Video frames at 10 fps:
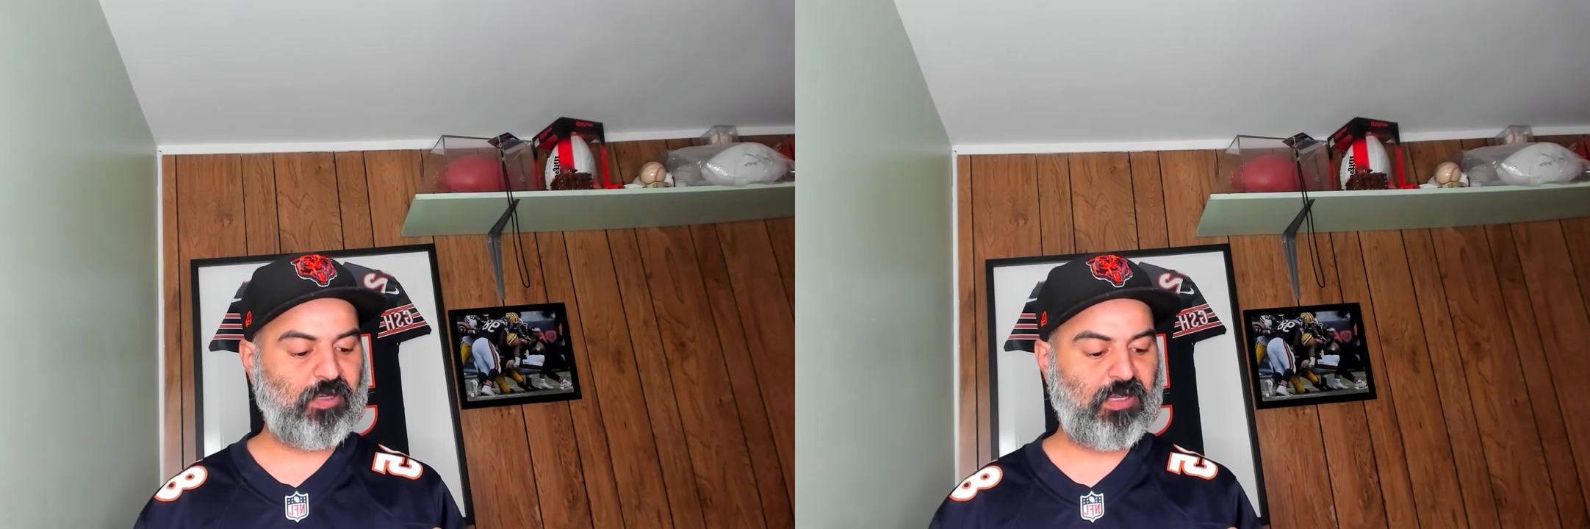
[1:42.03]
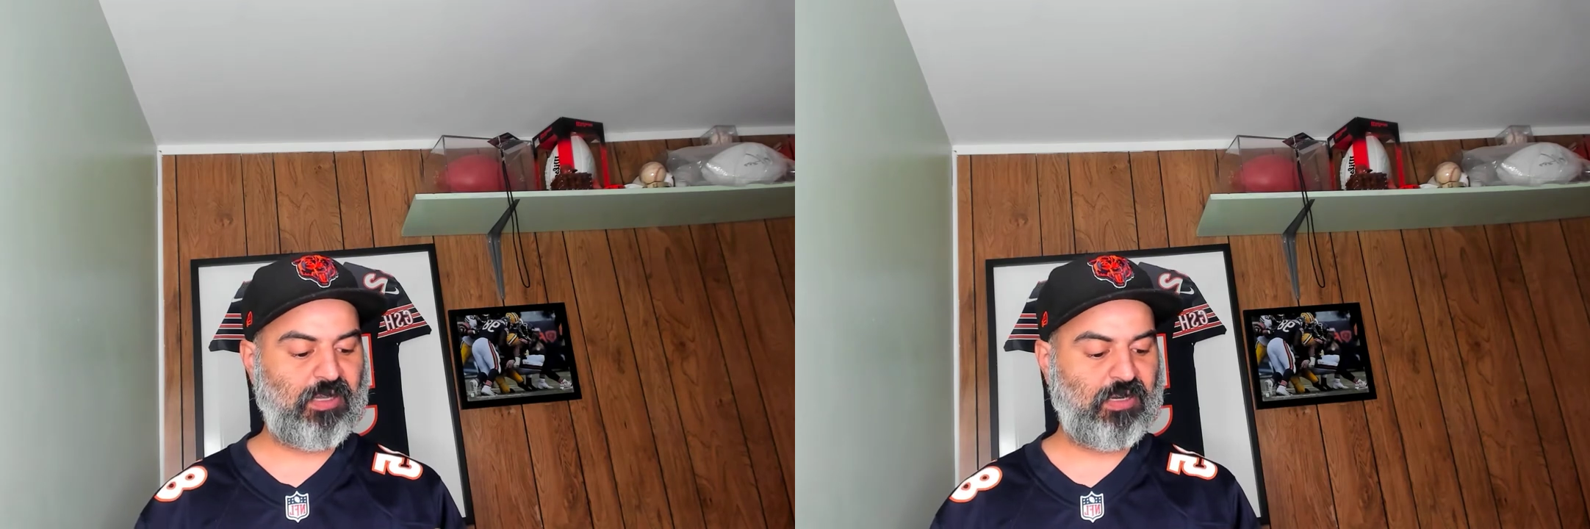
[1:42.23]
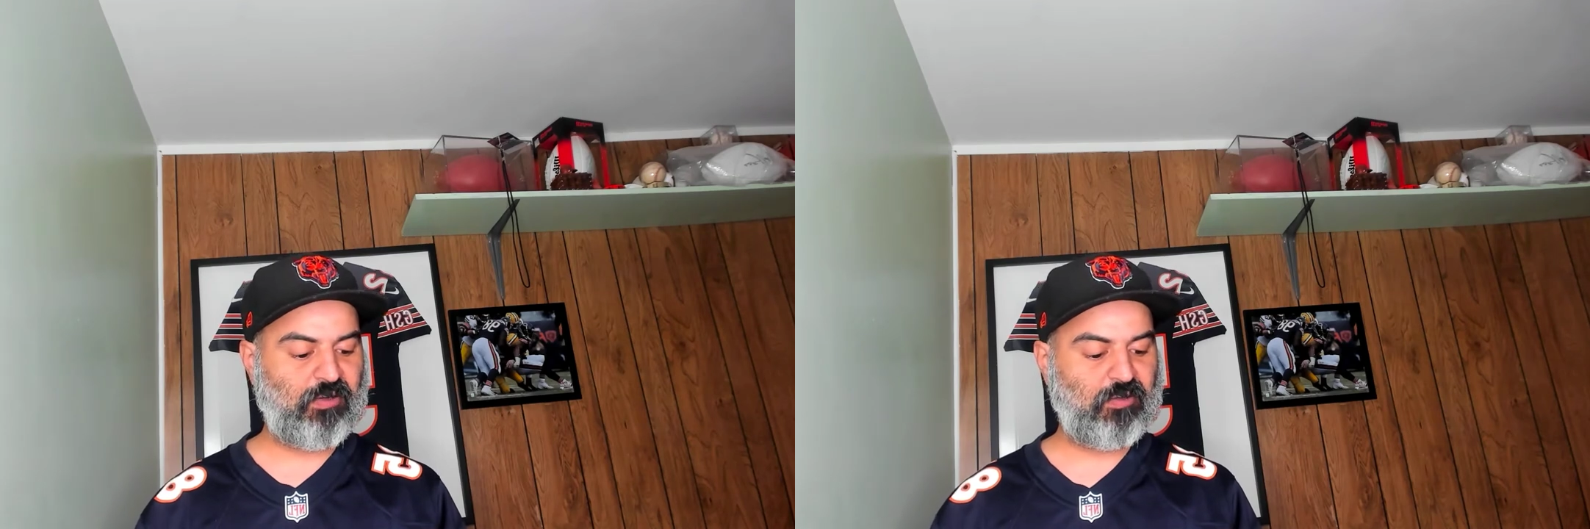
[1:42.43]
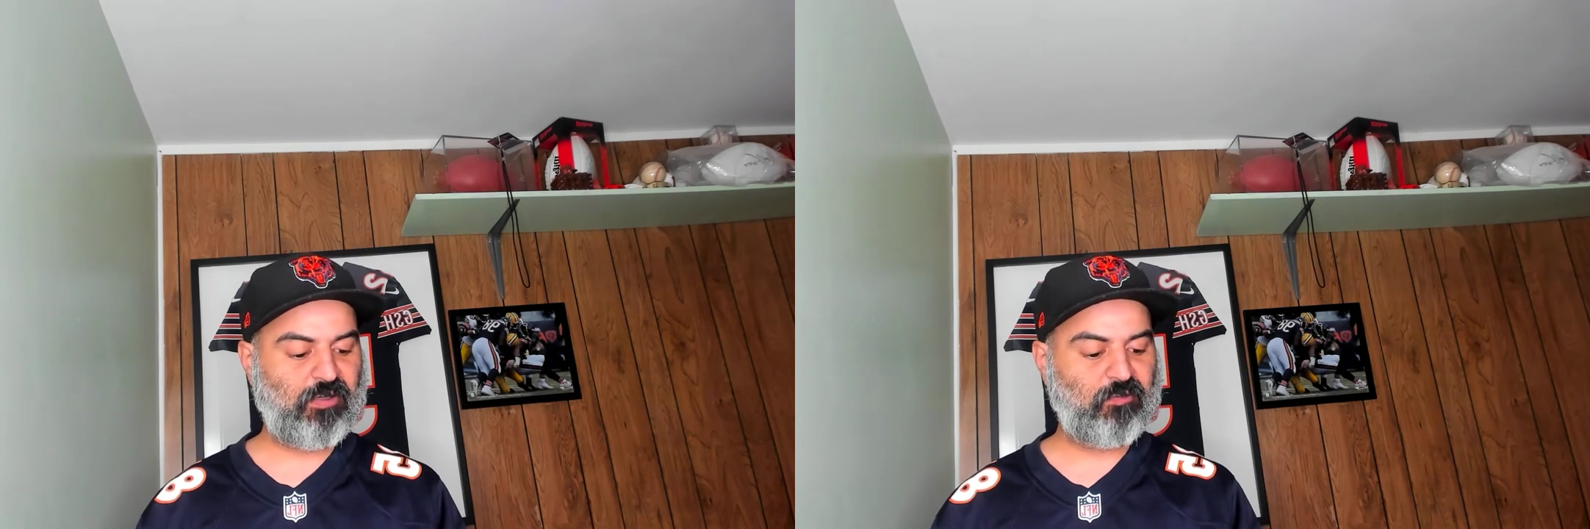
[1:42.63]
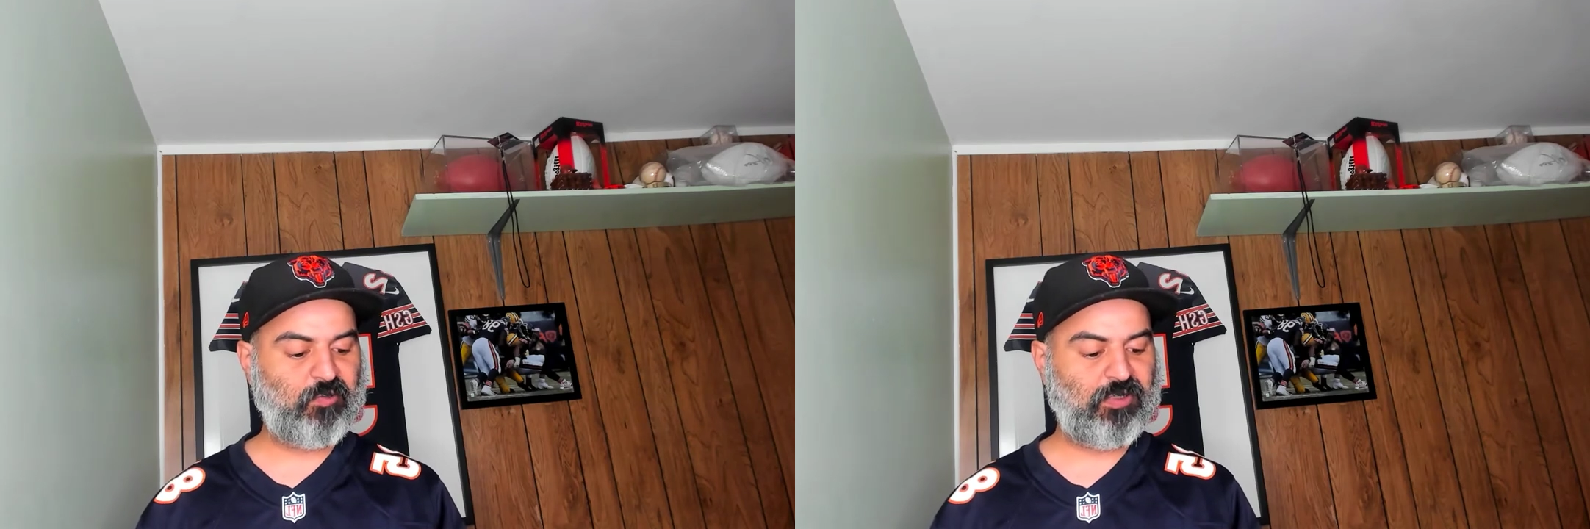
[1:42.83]
and
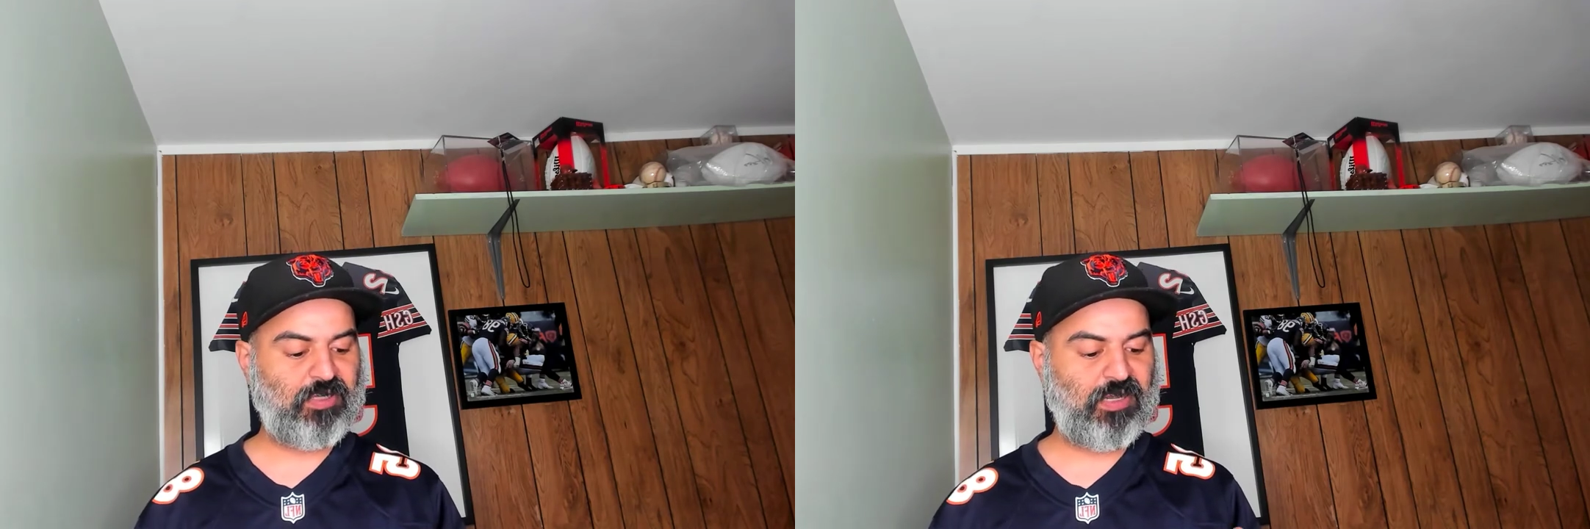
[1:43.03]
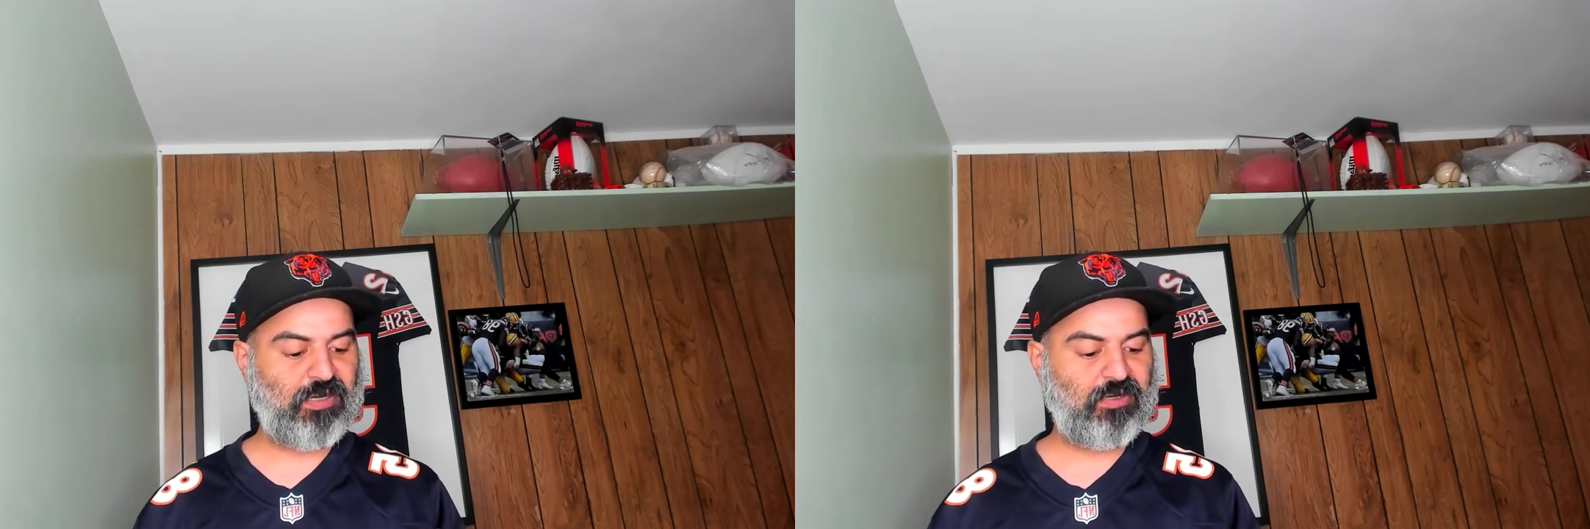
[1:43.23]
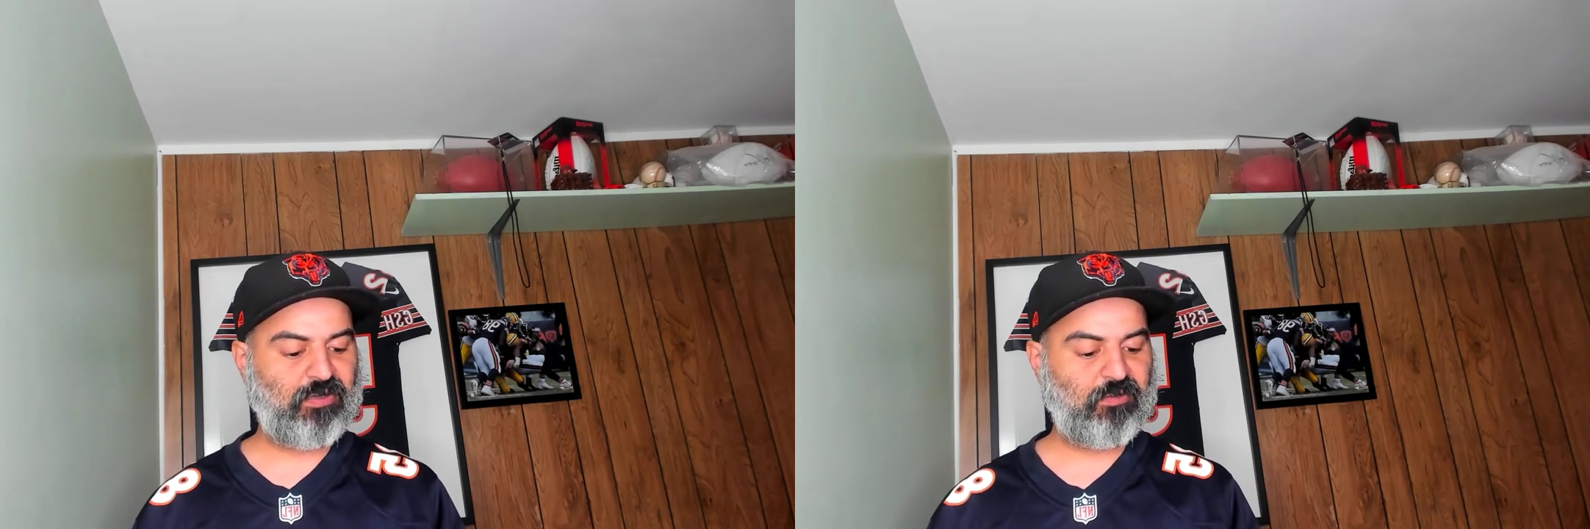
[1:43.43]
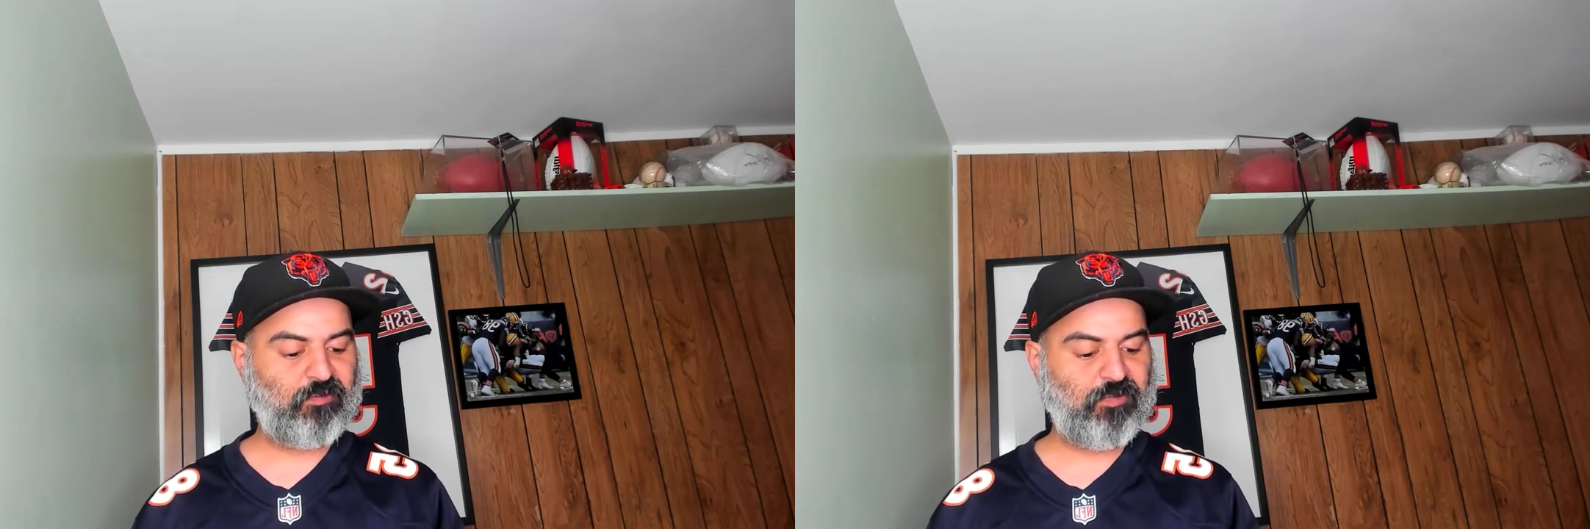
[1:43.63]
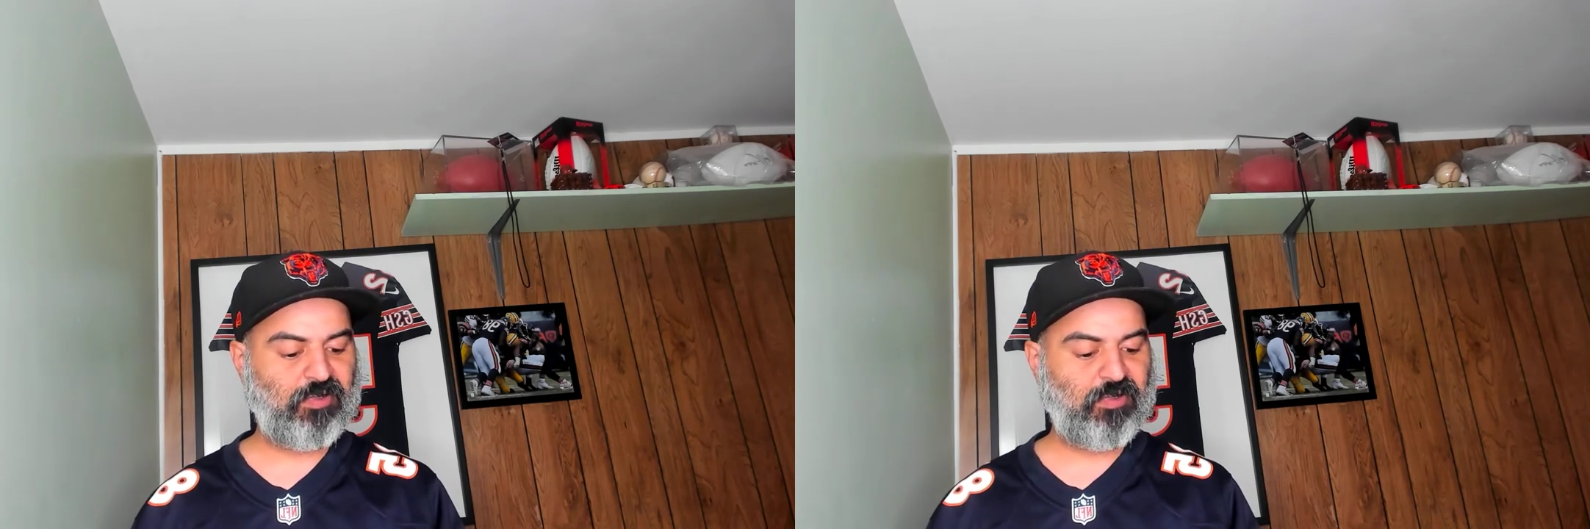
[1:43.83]
then we got um,